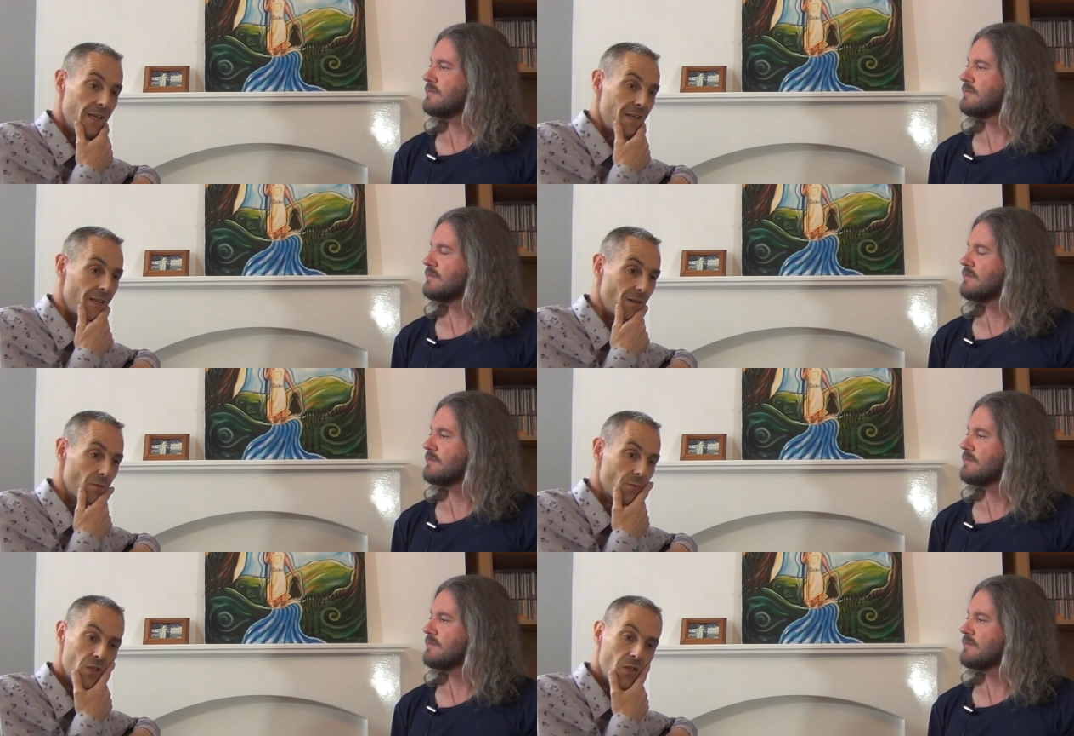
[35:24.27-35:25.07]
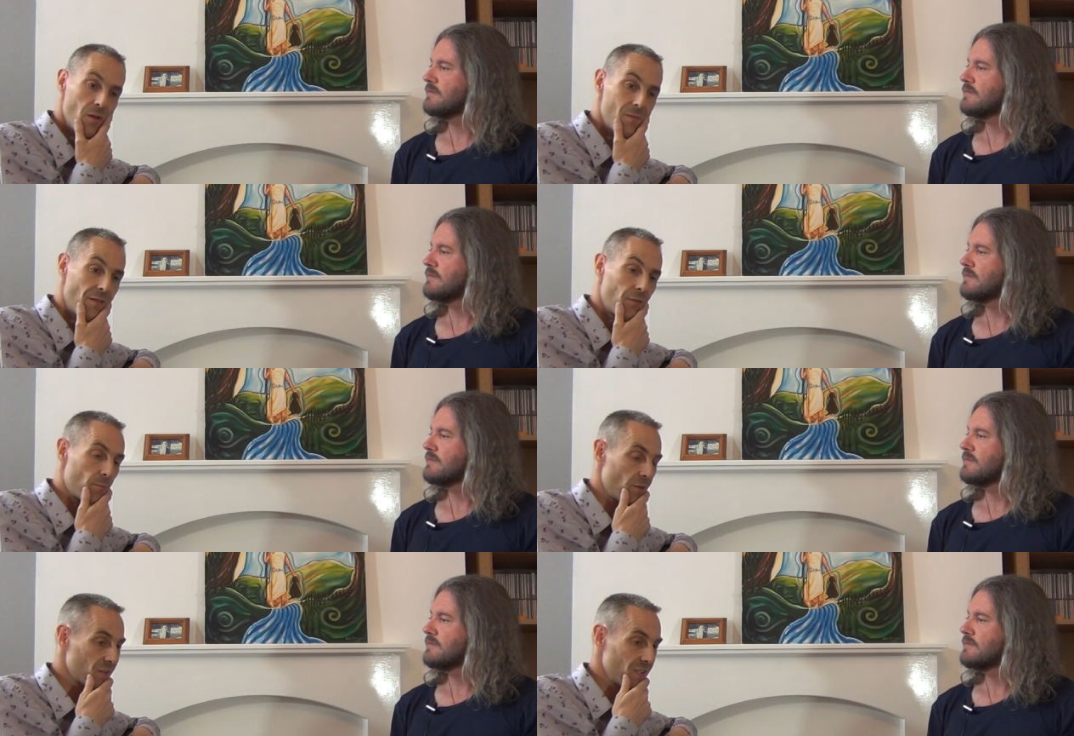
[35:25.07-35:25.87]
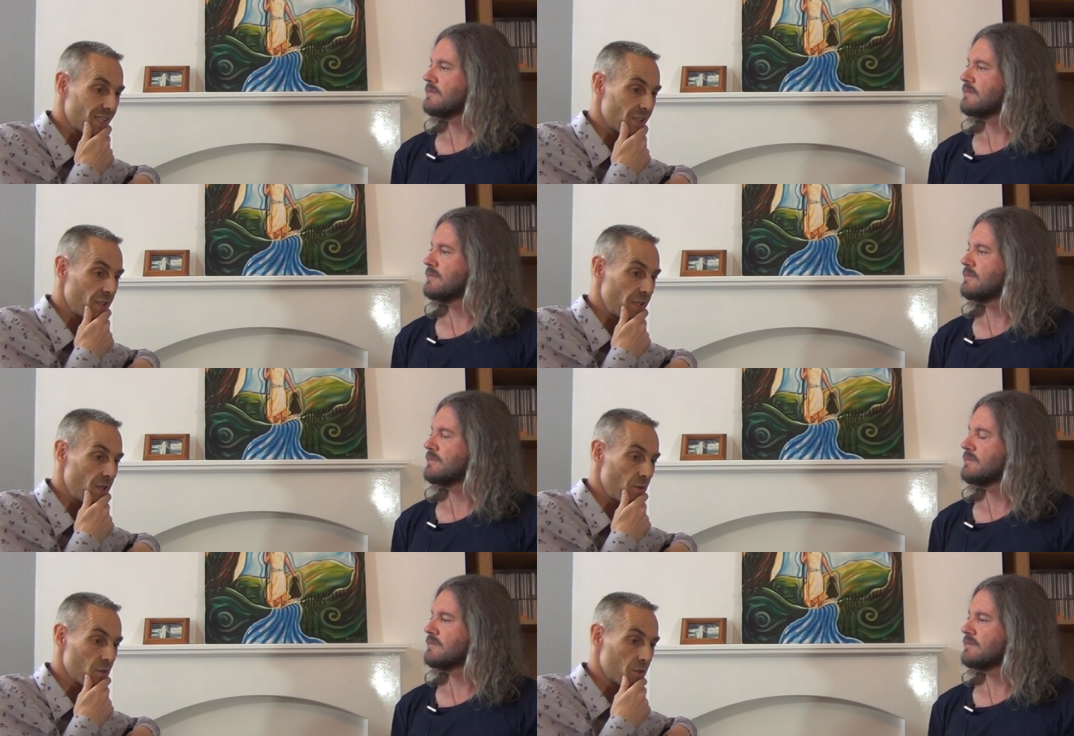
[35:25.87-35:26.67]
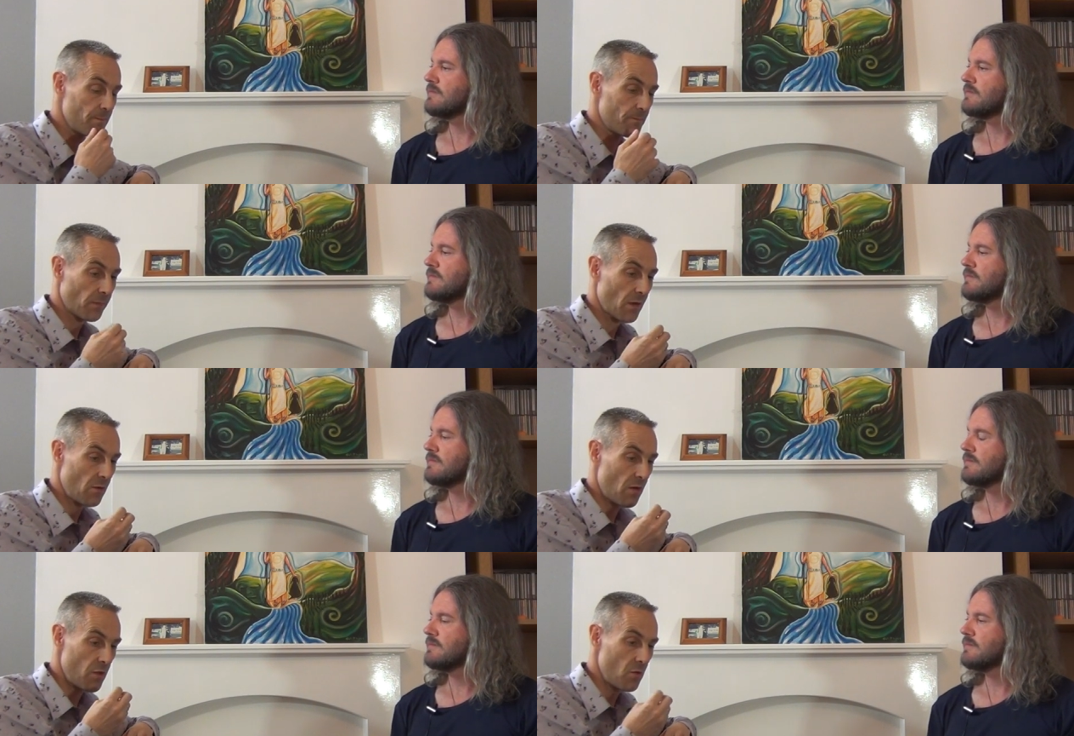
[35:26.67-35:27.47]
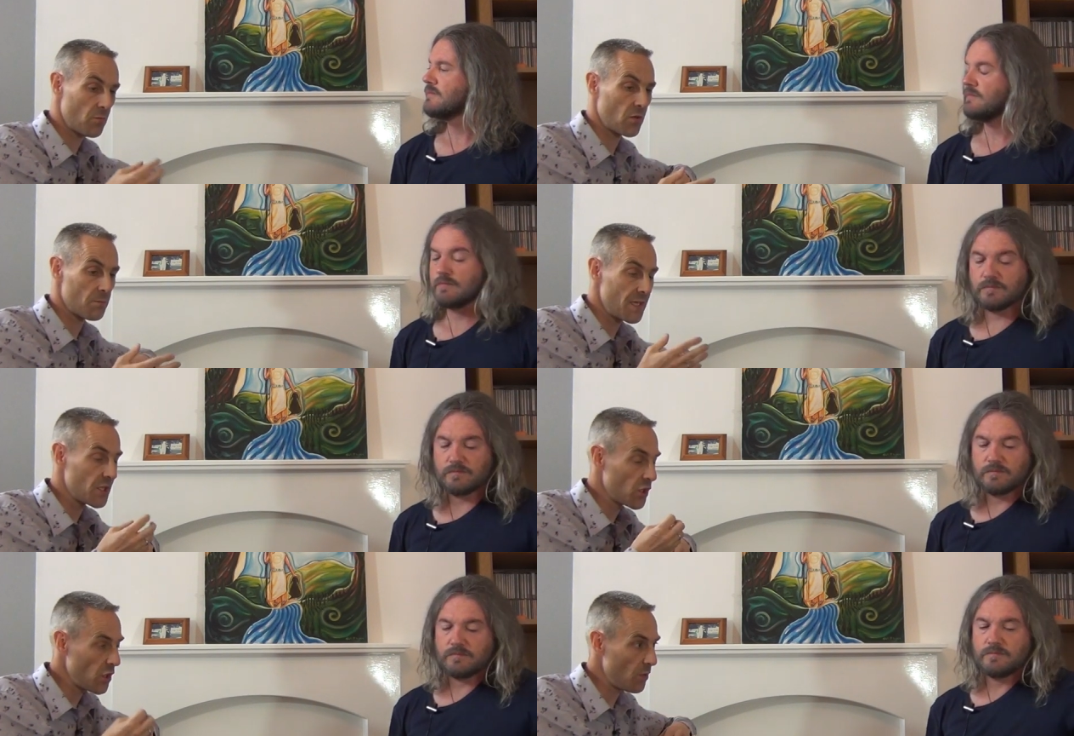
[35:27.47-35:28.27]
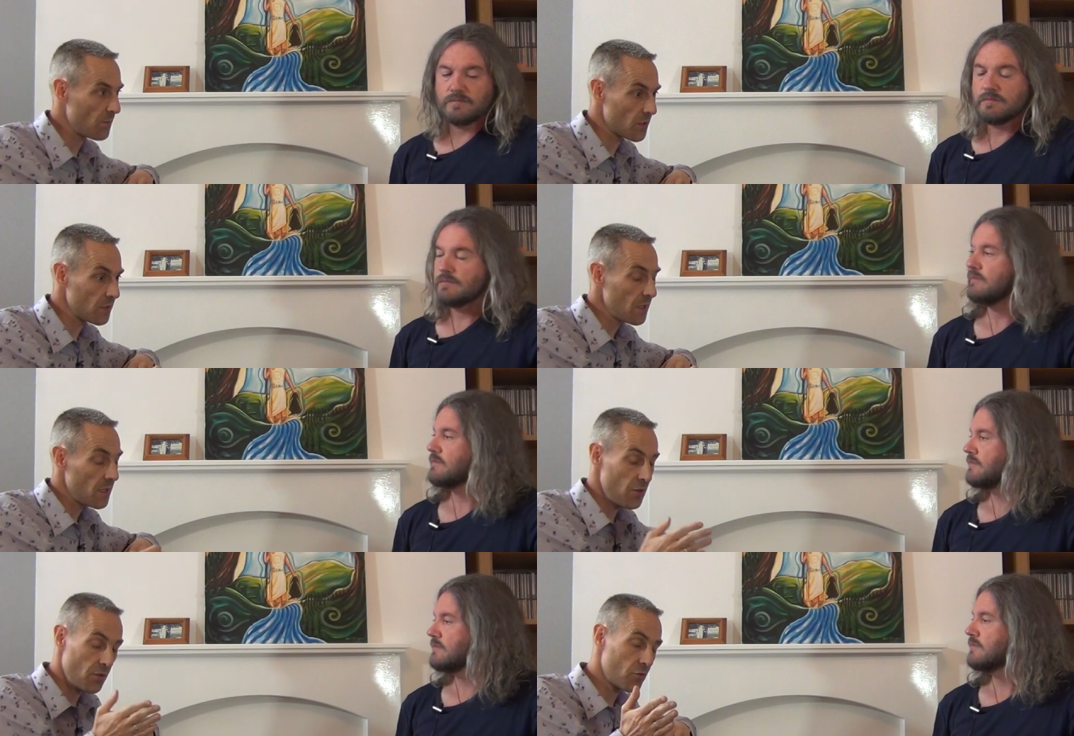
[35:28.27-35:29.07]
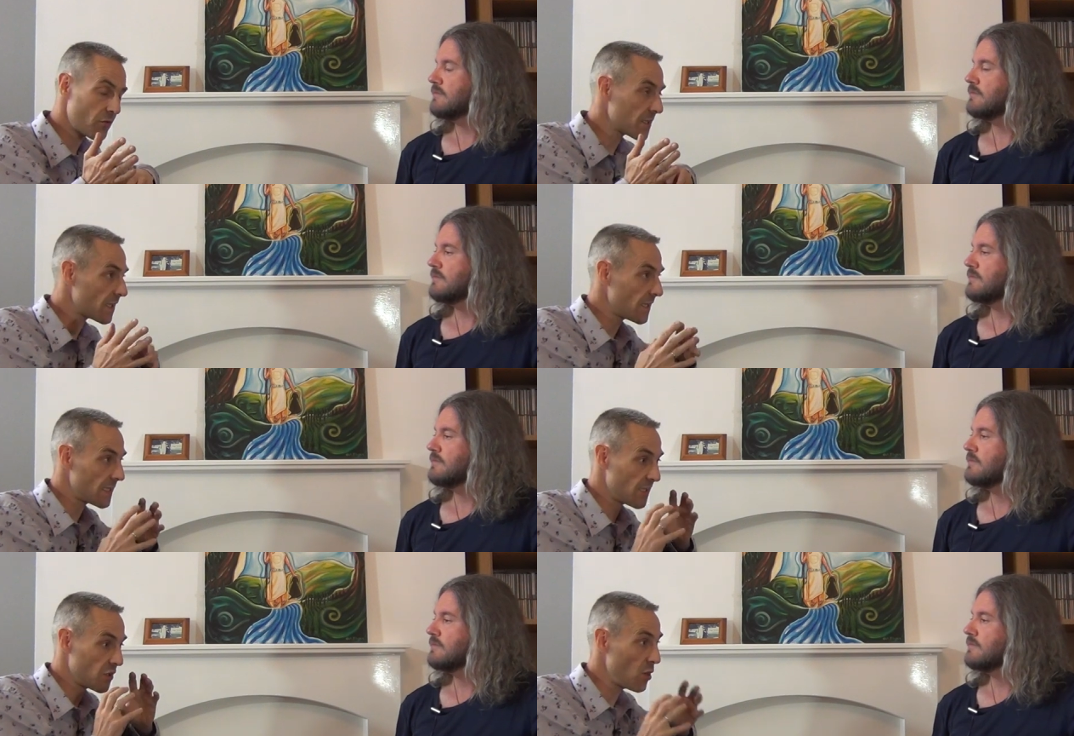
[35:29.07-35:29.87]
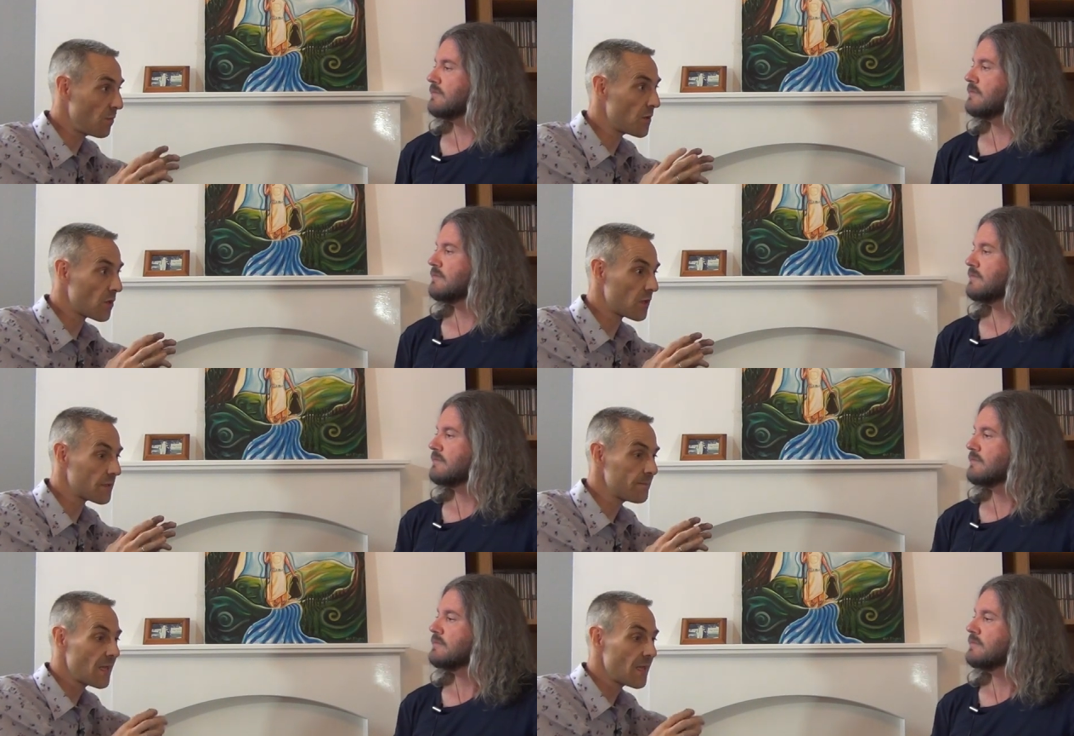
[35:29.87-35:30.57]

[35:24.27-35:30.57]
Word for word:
Speaker 1: Now, the term anthropos is actually used although the word means human, you can translate it as humanoid.